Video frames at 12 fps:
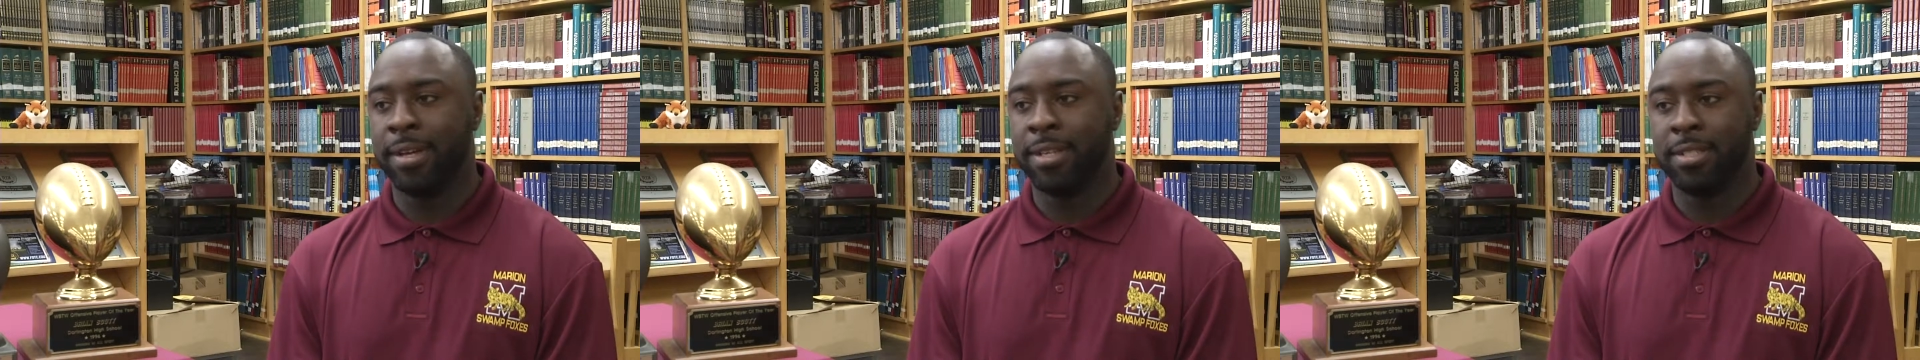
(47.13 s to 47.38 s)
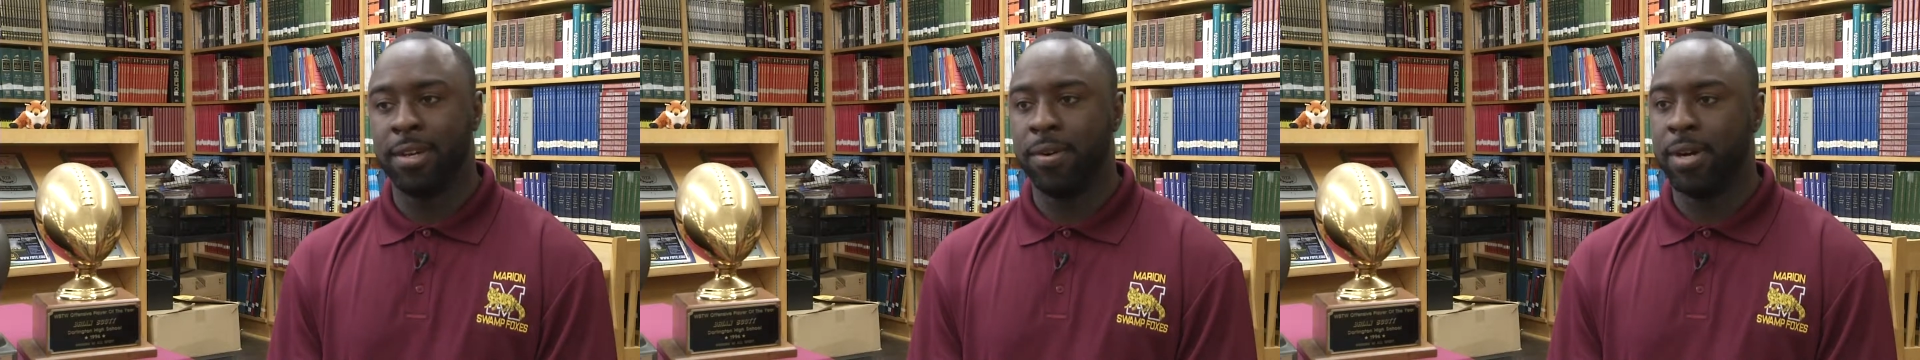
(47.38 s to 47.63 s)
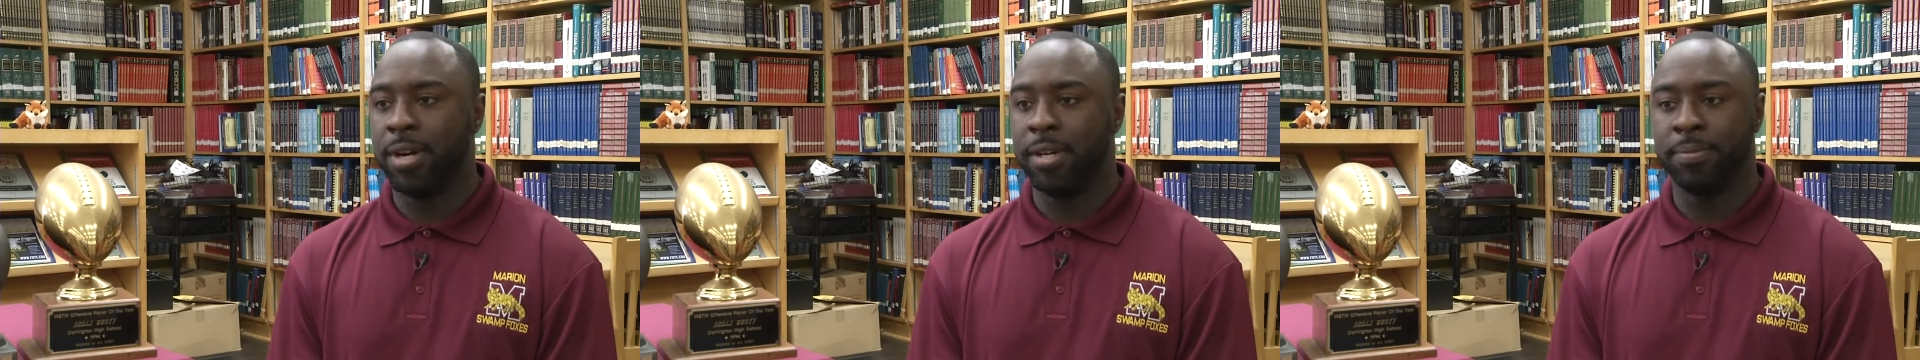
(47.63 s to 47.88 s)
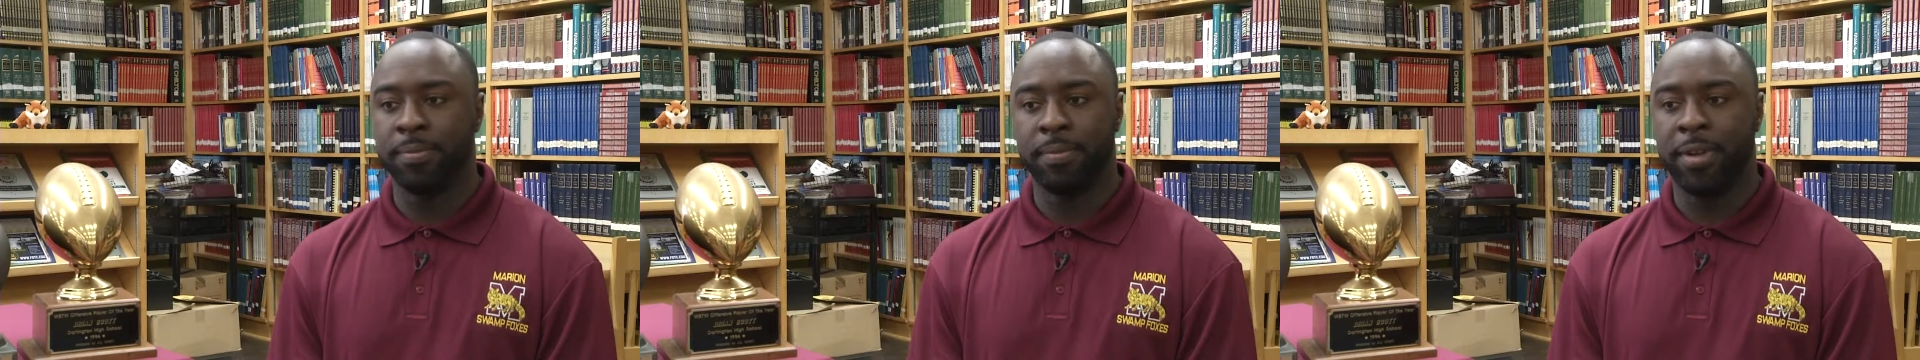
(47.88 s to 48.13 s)
So
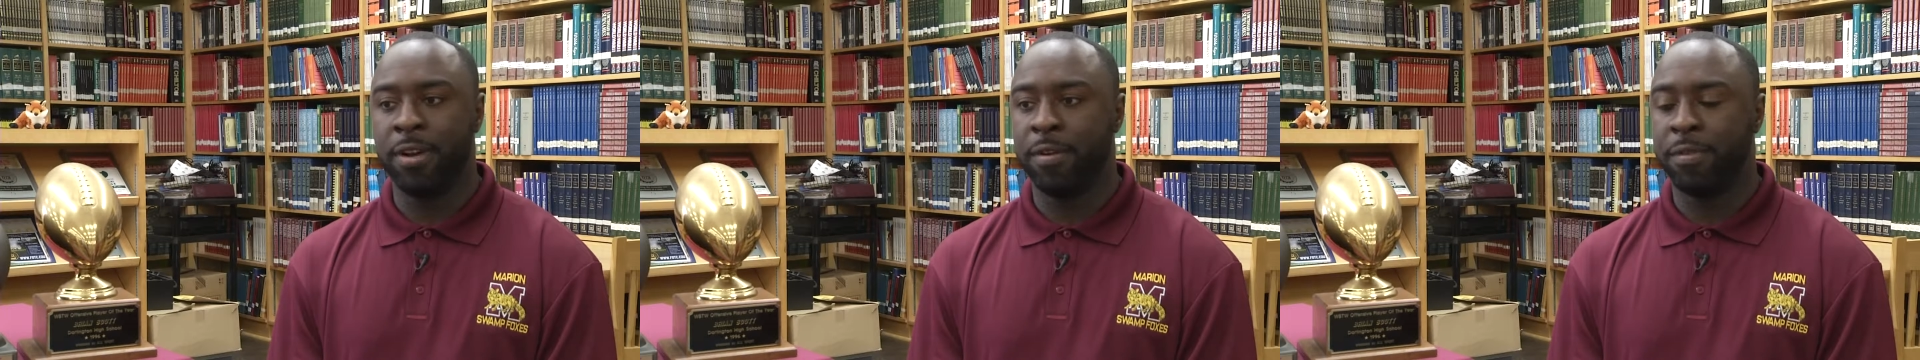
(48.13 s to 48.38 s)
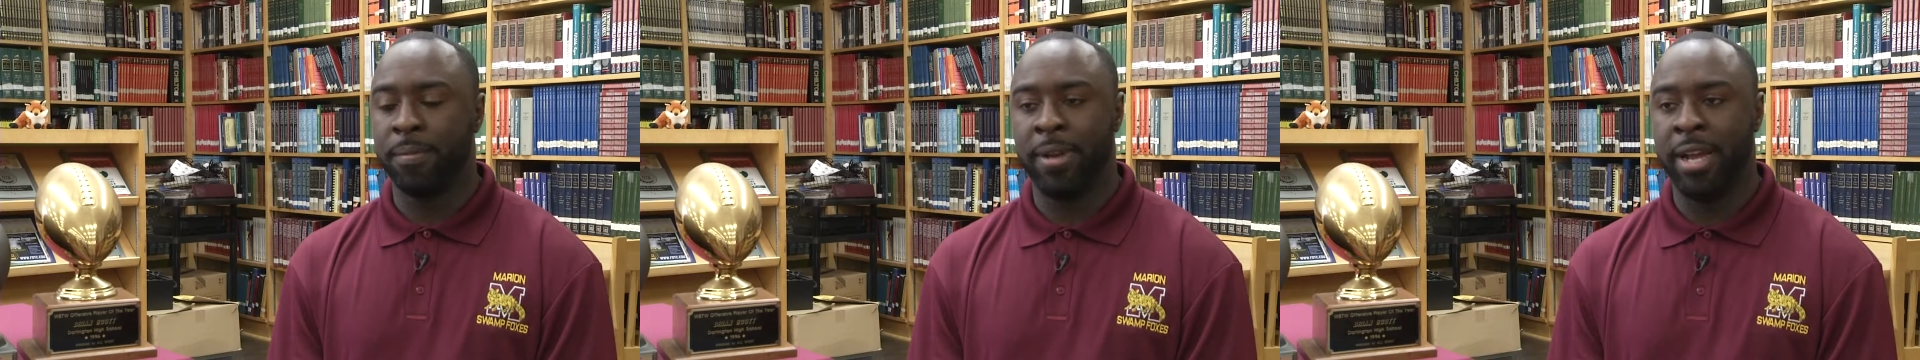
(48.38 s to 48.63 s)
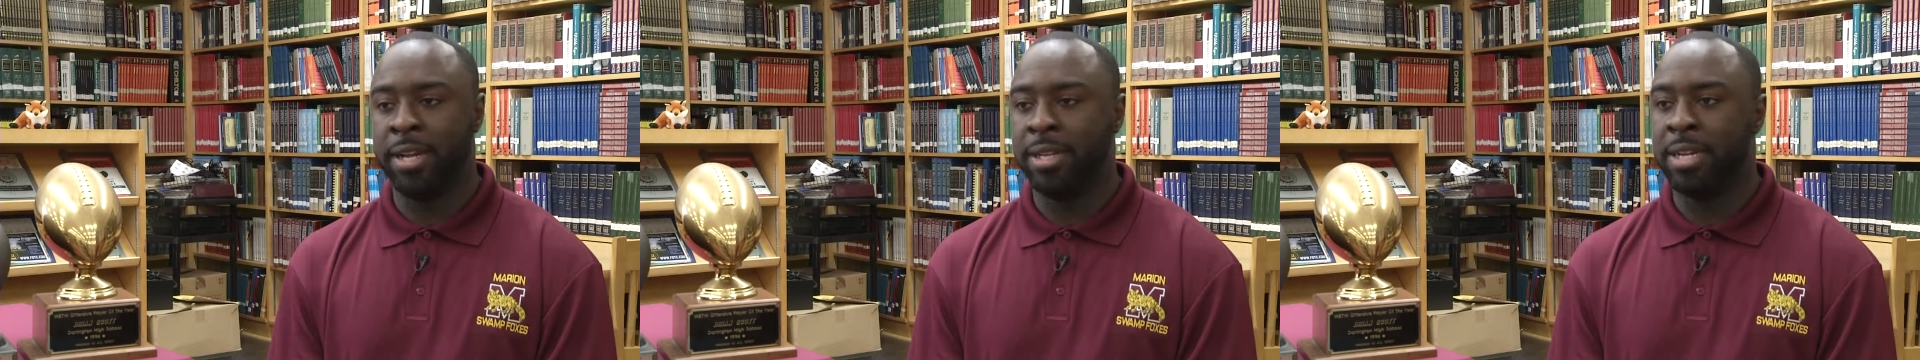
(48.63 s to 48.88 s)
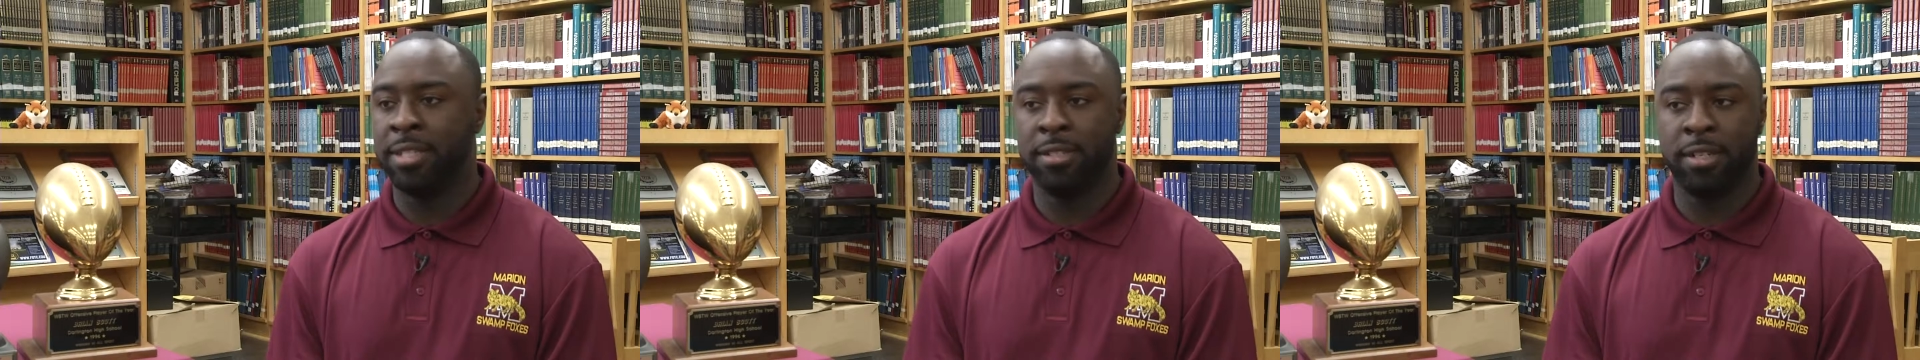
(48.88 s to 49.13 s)
from there,
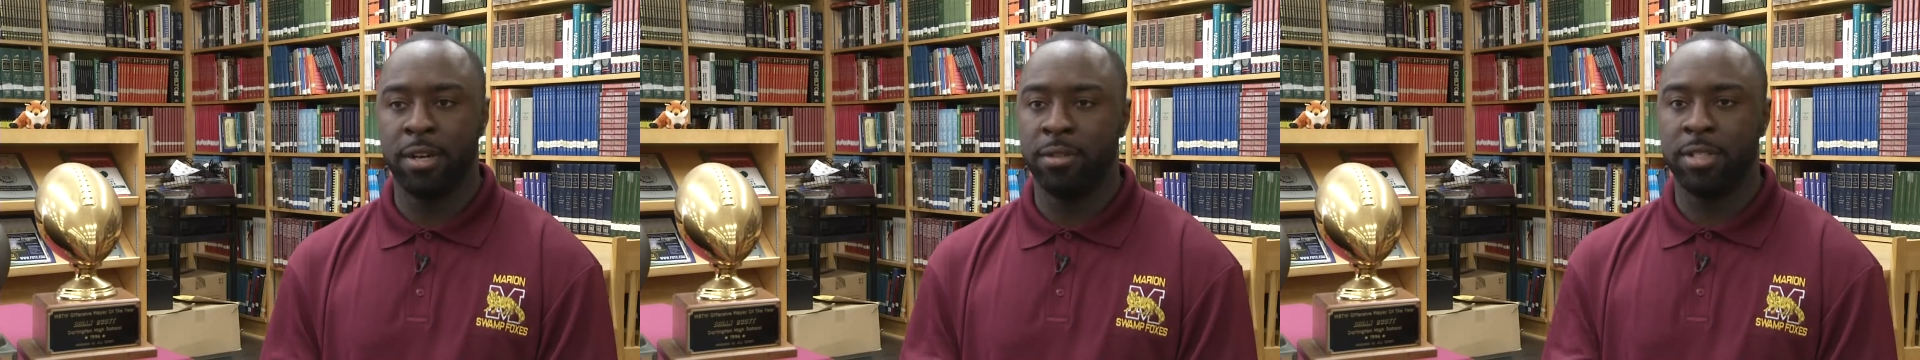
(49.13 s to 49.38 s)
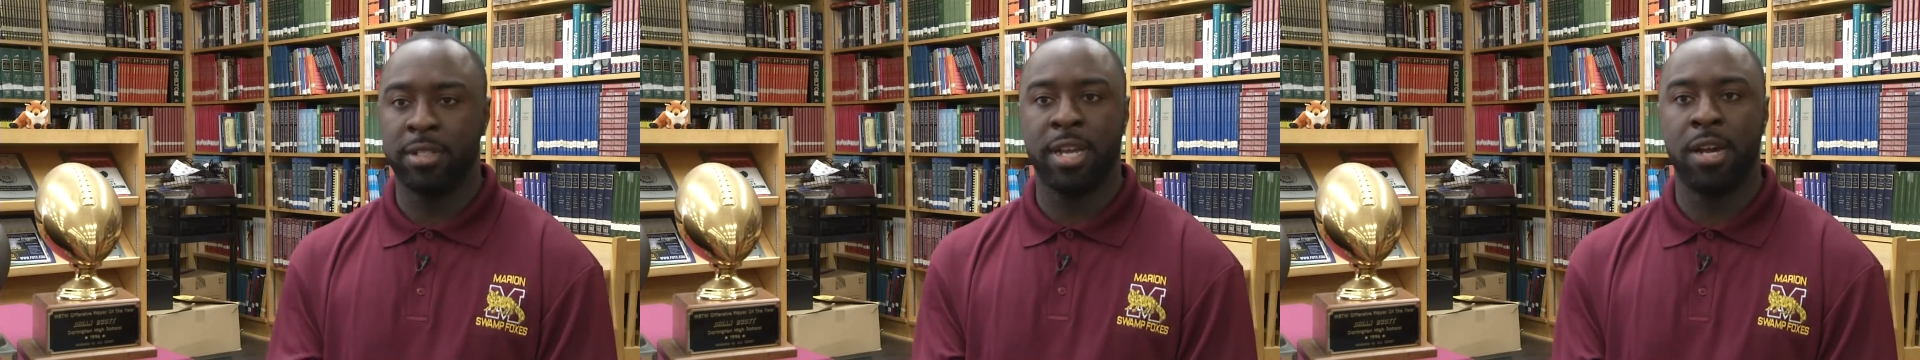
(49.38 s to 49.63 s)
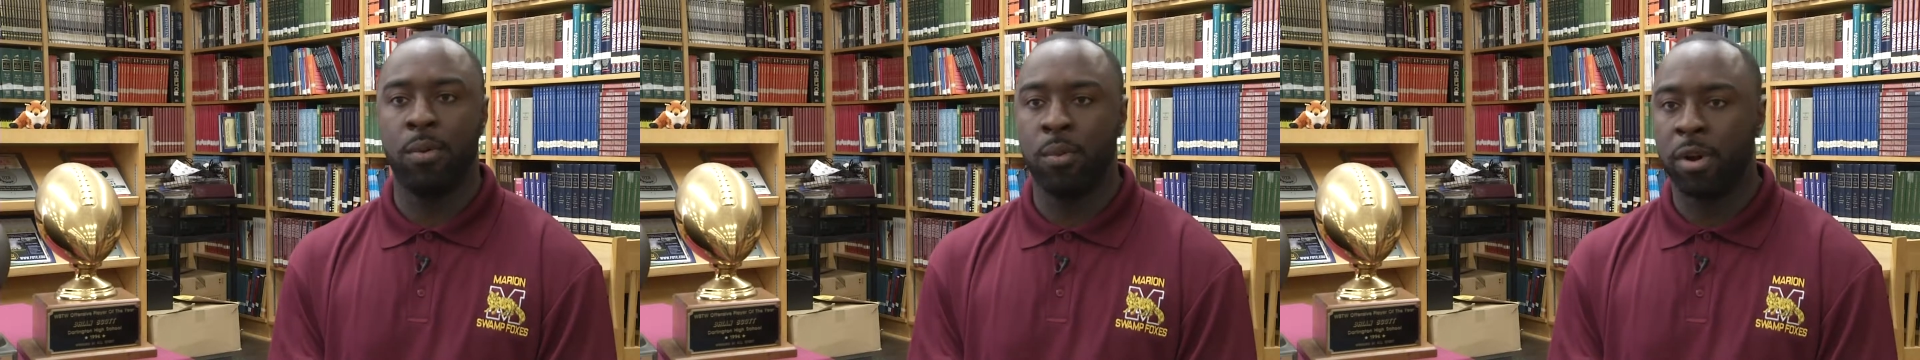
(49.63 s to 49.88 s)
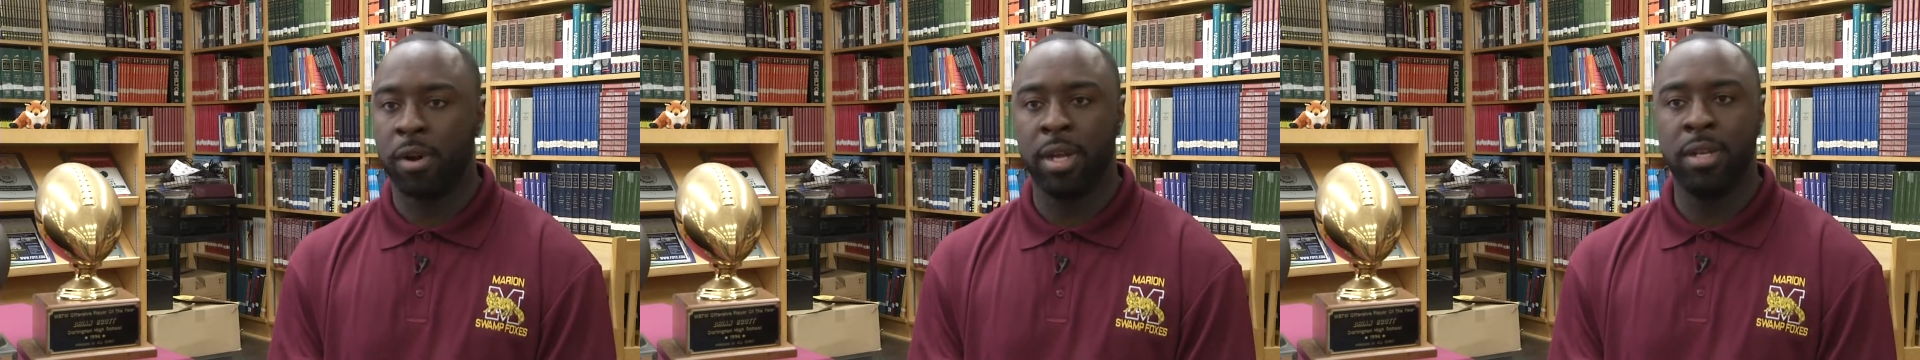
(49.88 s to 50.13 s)
I just kept
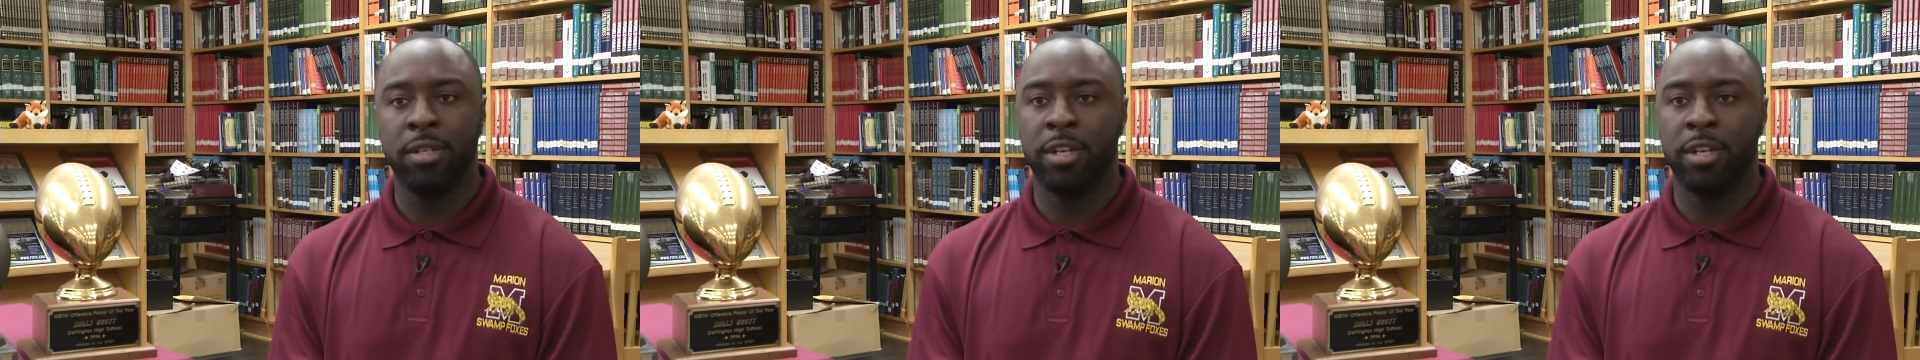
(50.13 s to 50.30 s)
working.